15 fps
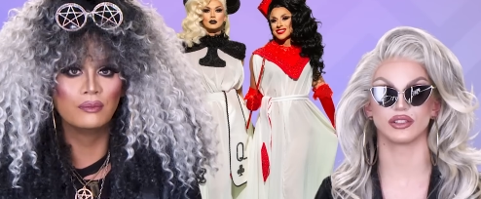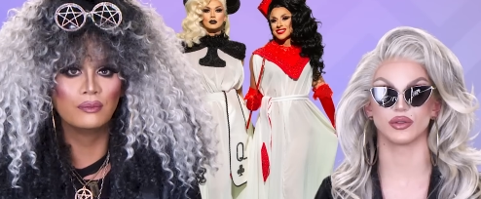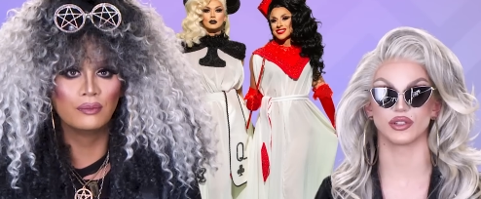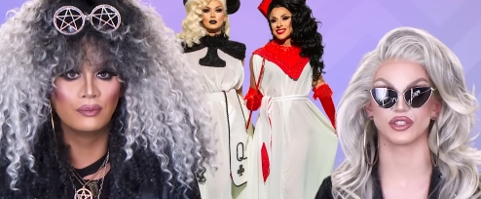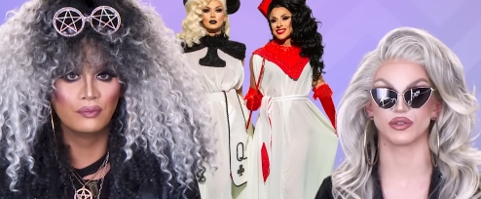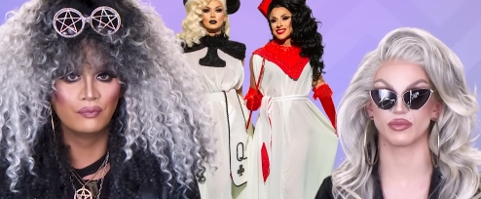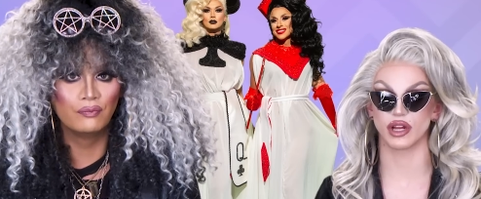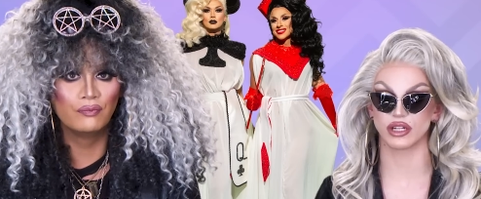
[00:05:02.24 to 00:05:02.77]

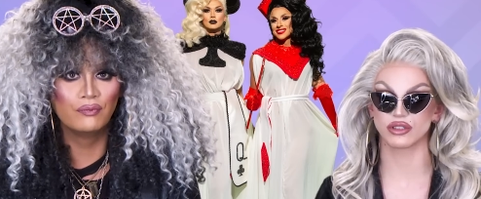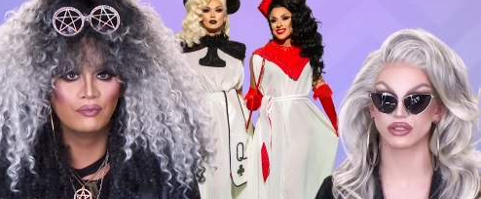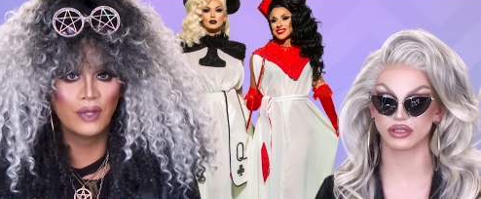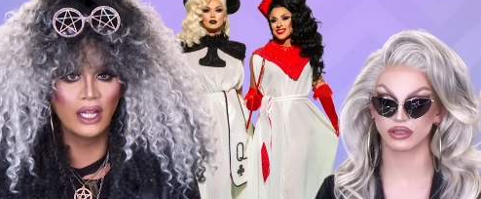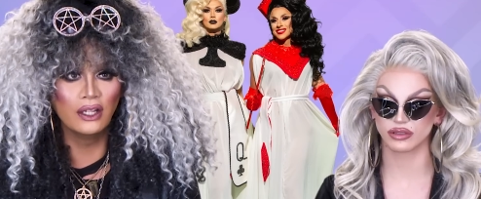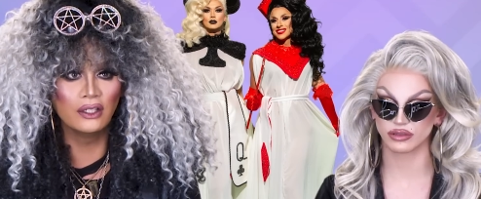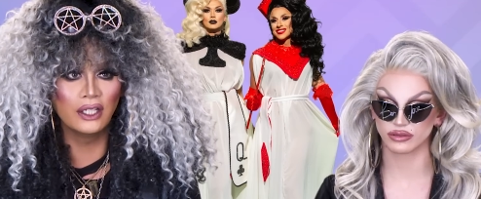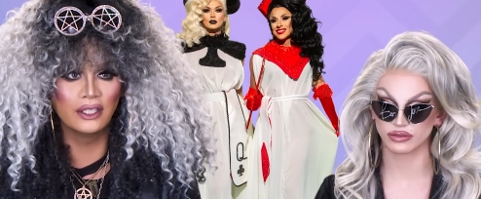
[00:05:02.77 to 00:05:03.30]
Speaker 1: doing too much.
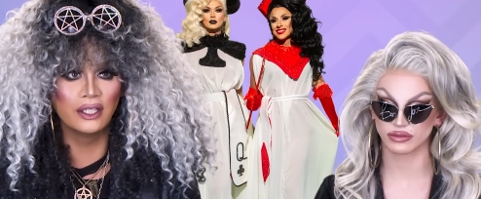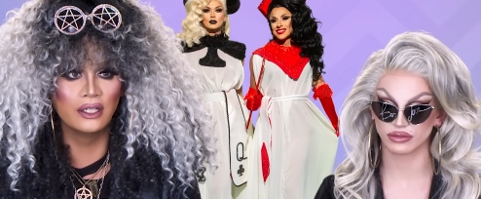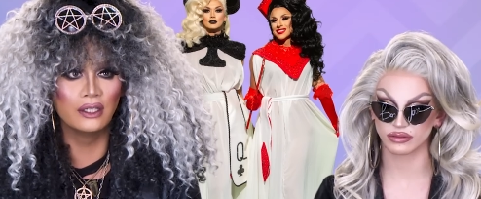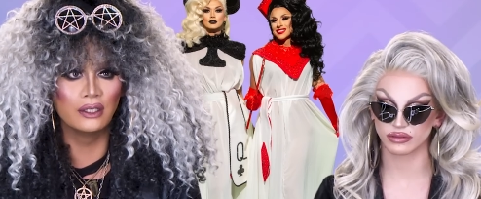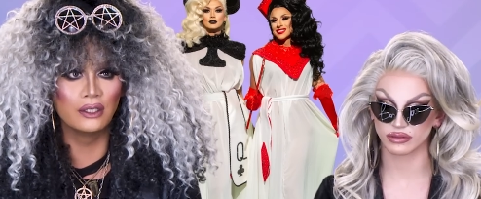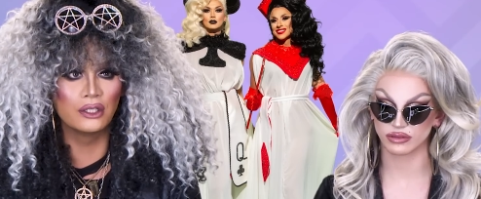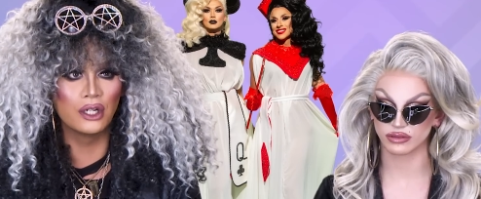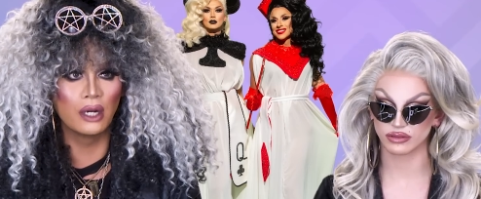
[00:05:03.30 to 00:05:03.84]
They look like they
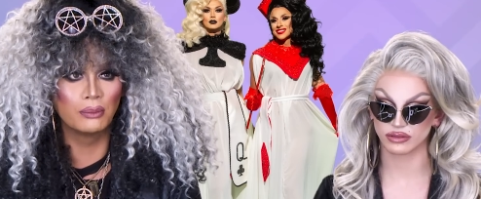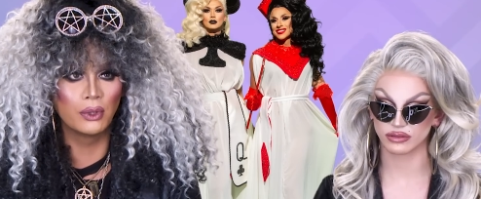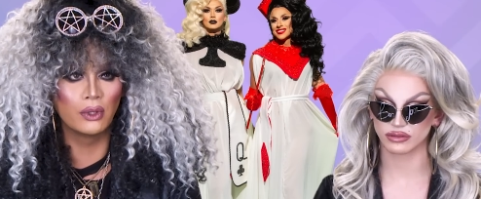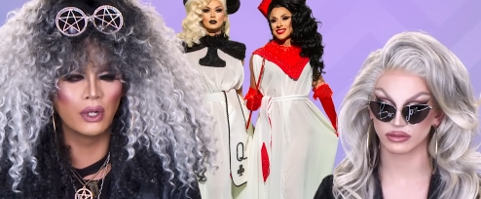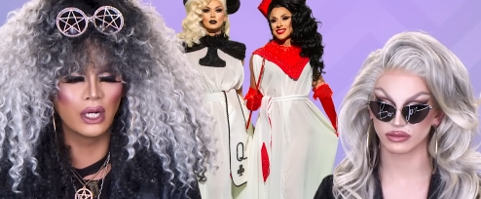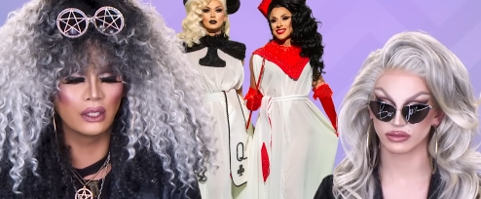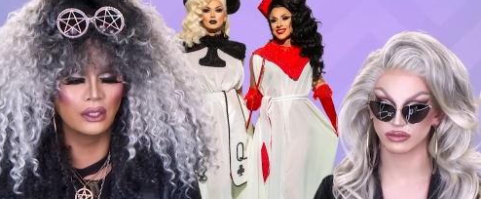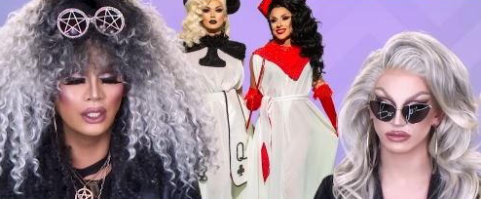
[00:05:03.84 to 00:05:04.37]
did the job
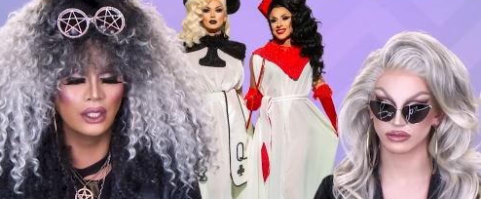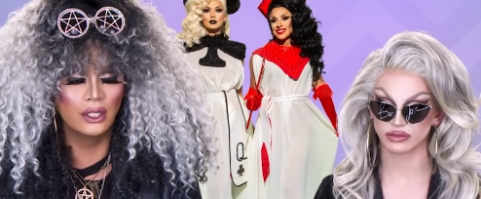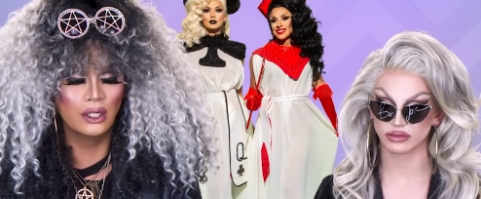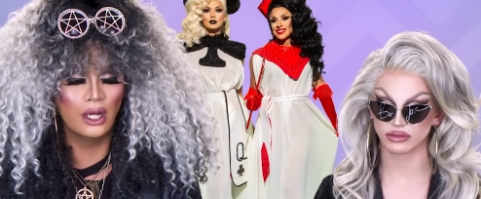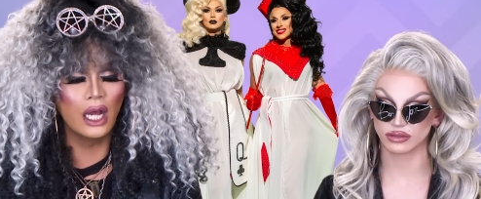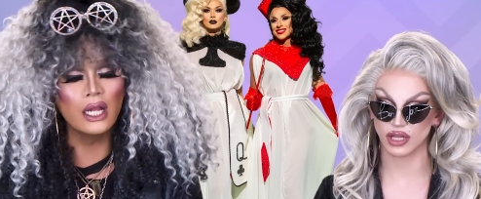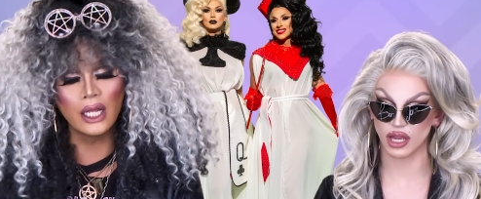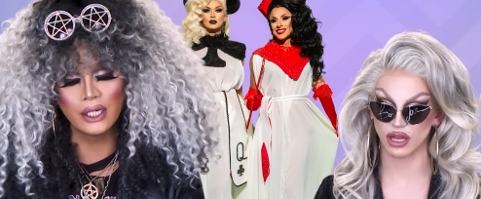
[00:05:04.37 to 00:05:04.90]
correctly.
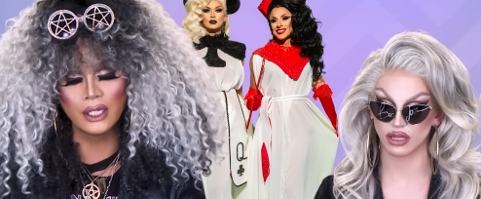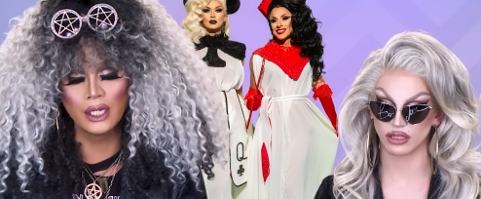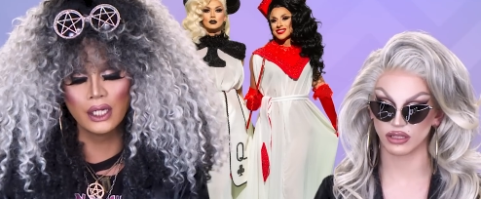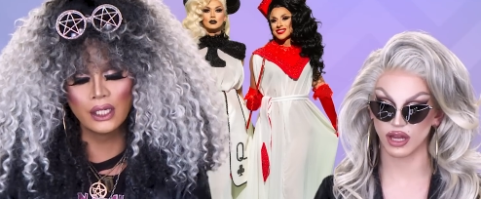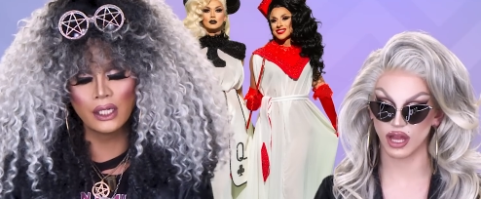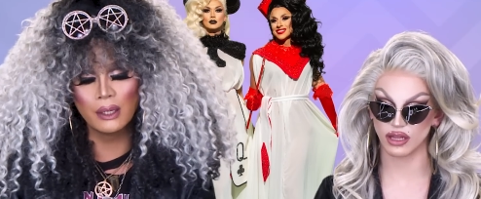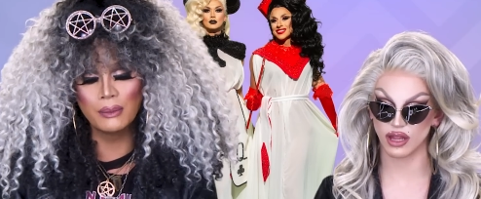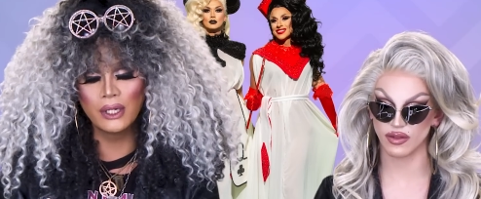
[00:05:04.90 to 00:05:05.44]
I like yeah.
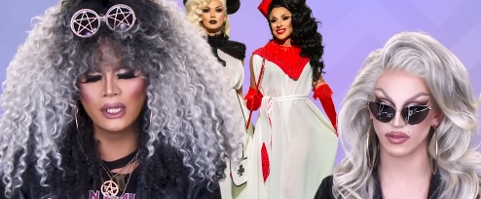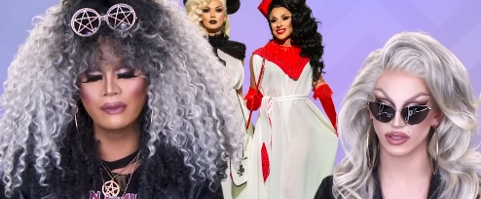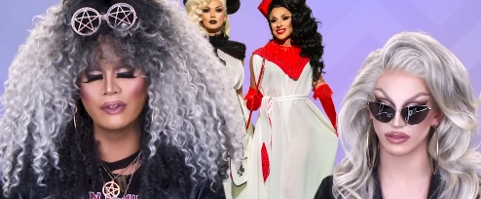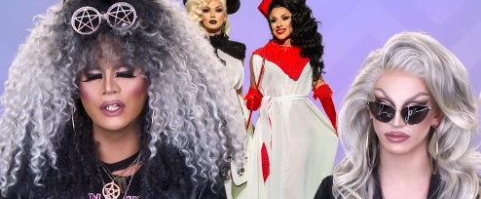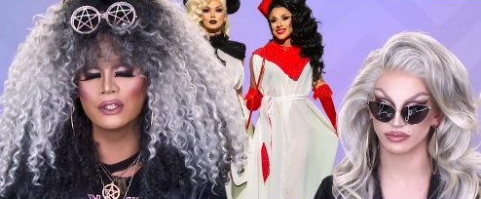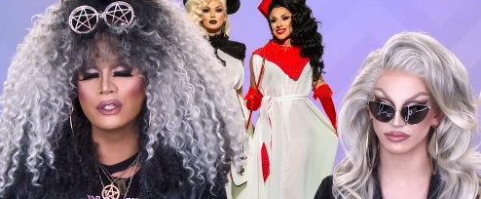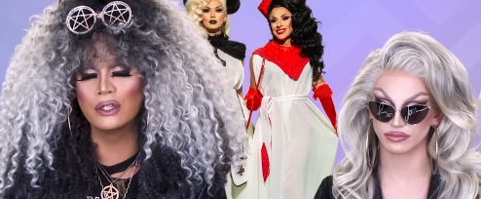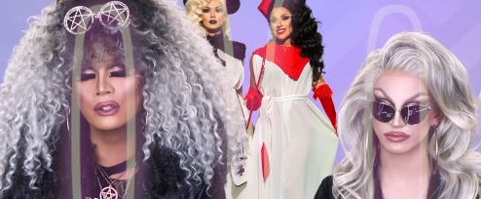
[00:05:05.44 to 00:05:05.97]
it. I I'm love
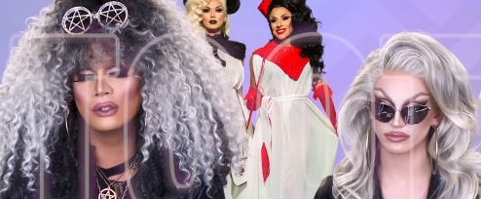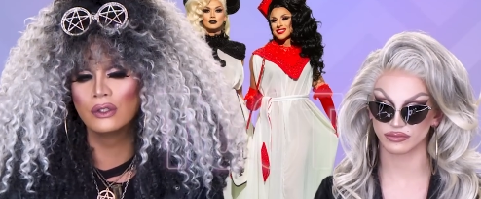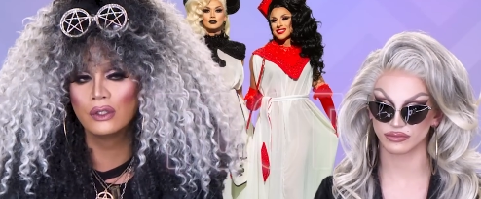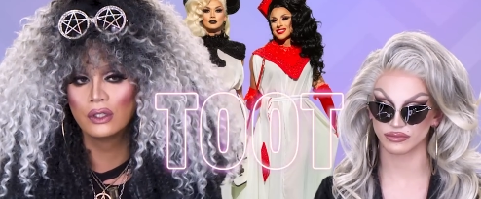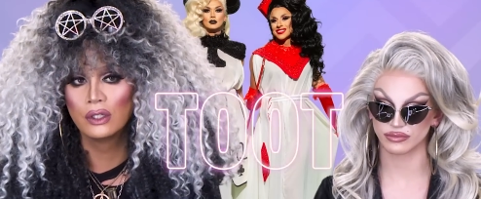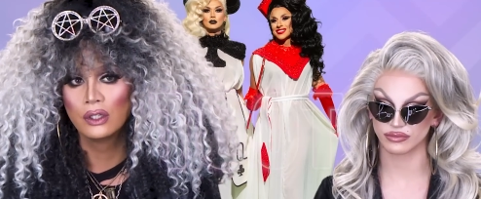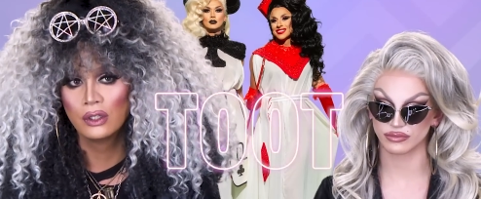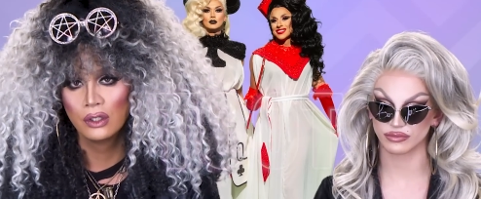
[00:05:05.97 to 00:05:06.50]
gonna it. give it a two.